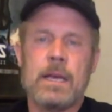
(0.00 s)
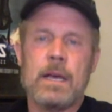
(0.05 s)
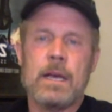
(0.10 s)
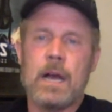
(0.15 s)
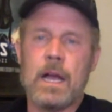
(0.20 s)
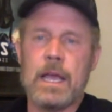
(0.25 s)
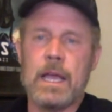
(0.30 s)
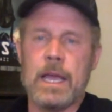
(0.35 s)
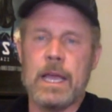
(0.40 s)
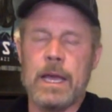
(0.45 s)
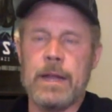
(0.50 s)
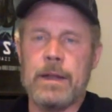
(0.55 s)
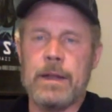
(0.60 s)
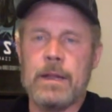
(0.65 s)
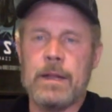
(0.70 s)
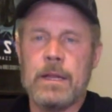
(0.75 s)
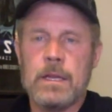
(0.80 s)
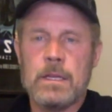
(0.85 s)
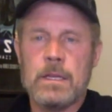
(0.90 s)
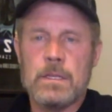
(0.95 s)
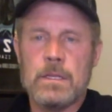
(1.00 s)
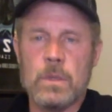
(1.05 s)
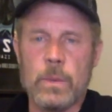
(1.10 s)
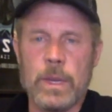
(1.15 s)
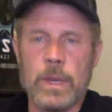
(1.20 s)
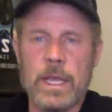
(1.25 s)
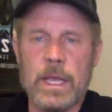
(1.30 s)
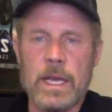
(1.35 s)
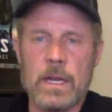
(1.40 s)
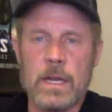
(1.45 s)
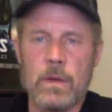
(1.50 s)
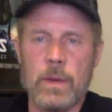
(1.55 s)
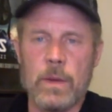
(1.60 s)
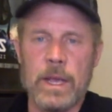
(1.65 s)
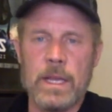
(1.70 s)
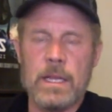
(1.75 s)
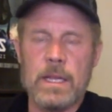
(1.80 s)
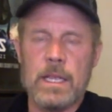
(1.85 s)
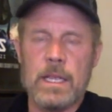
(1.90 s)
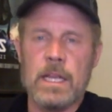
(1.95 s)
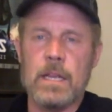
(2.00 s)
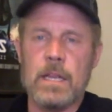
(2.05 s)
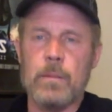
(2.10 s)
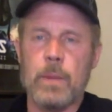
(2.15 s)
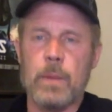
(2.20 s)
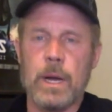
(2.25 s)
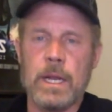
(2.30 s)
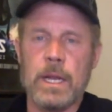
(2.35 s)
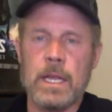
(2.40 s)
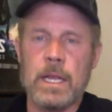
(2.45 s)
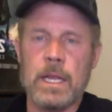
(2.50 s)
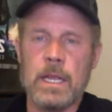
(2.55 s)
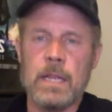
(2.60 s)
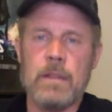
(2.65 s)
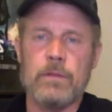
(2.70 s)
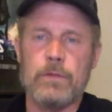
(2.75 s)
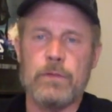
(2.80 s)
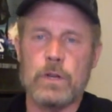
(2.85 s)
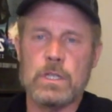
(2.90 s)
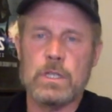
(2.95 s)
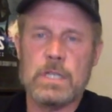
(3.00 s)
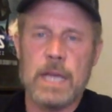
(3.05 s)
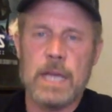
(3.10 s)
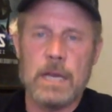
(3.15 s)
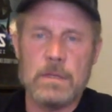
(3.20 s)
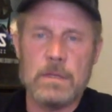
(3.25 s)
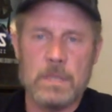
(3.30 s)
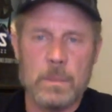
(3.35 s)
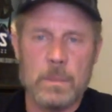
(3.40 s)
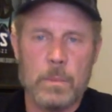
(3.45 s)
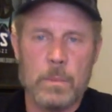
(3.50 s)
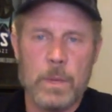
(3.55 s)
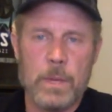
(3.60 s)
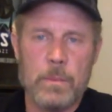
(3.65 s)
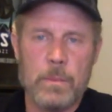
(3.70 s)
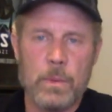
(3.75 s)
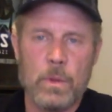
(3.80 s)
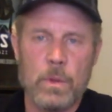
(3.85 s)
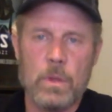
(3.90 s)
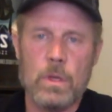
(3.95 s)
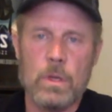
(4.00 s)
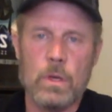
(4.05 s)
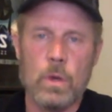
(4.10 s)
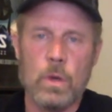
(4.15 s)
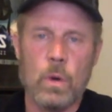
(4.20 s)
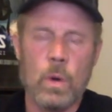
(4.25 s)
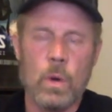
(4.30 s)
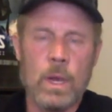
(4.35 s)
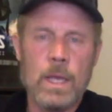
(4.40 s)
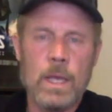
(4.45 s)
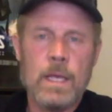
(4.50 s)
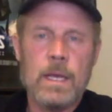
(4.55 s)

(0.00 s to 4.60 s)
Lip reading: Again, to reiterate, anybody, the first 1,000 people who